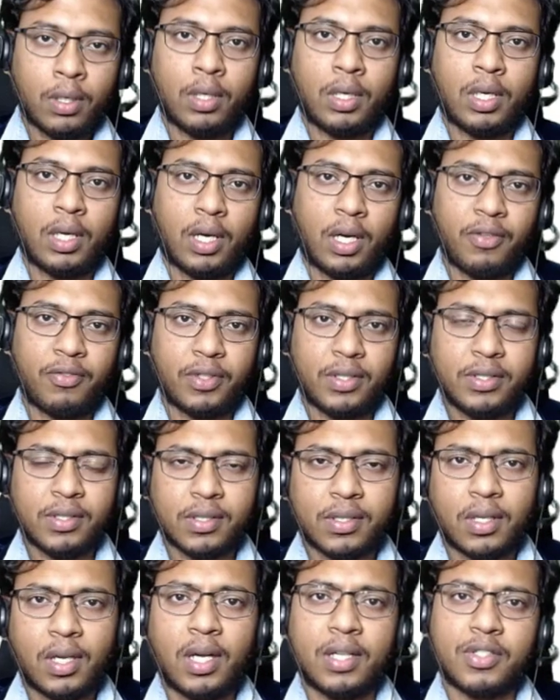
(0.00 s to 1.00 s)
Hi friends,
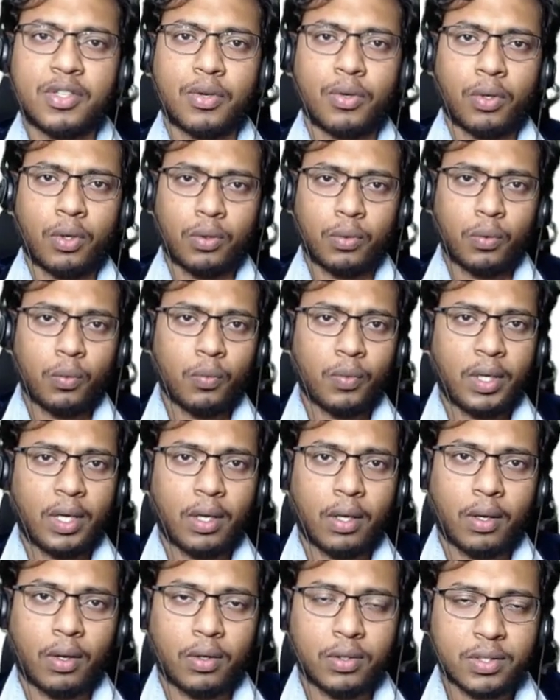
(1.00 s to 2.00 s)
as you know, we have
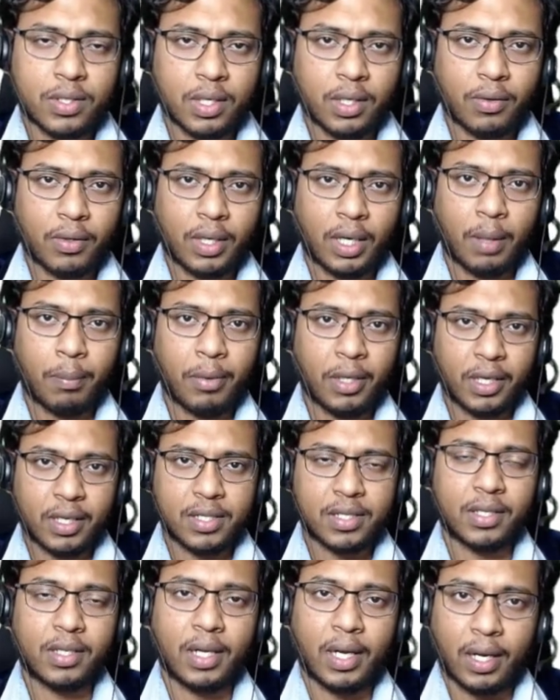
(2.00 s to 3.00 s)
launched our application,
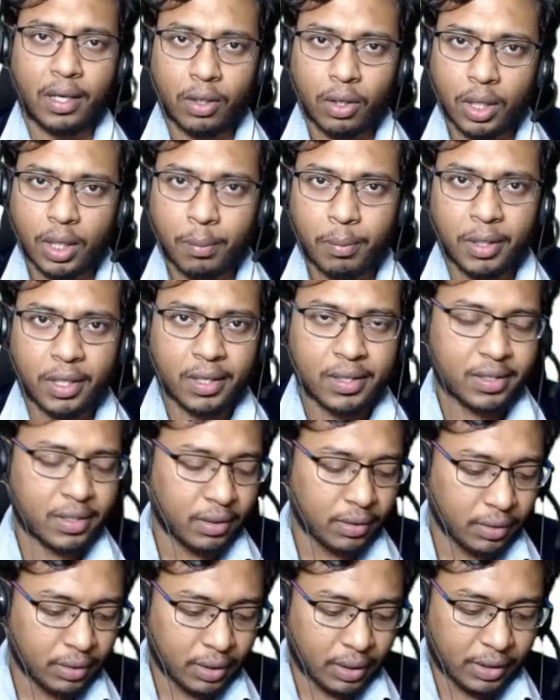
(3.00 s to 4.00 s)
Android application,
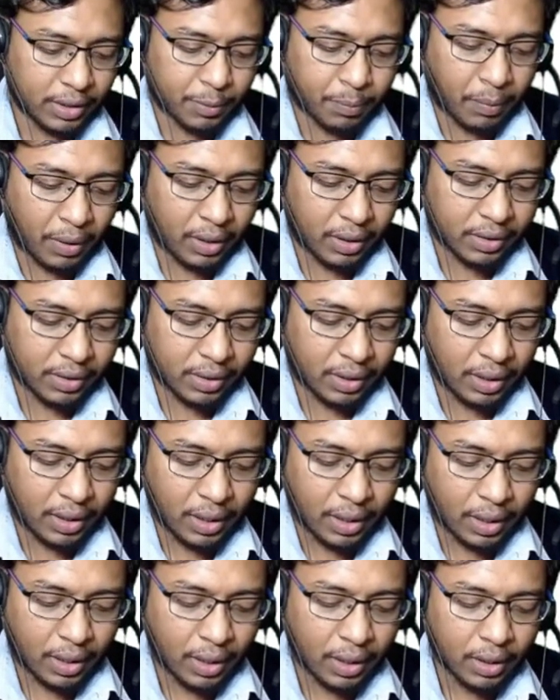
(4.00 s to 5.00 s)
that is Spartan's
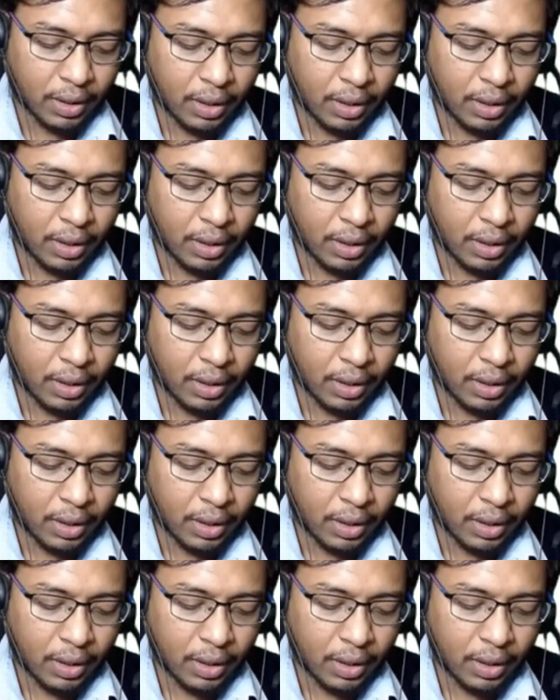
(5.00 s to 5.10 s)
e-learning.